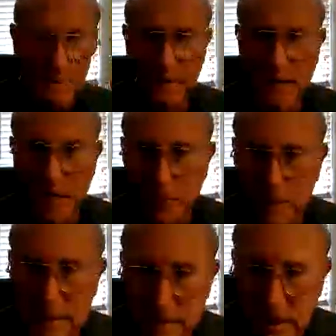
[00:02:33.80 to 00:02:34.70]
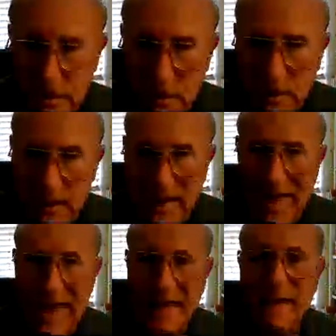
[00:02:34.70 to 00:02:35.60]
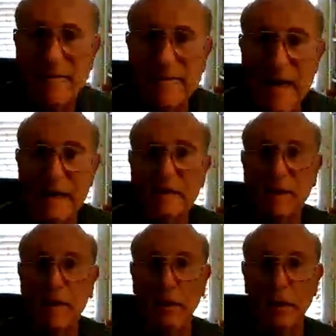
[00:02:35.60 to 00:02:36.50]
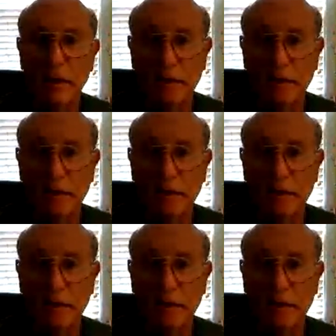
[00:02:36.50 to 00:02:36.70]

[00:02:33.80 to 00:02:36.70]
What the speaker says: that are essentially avascular.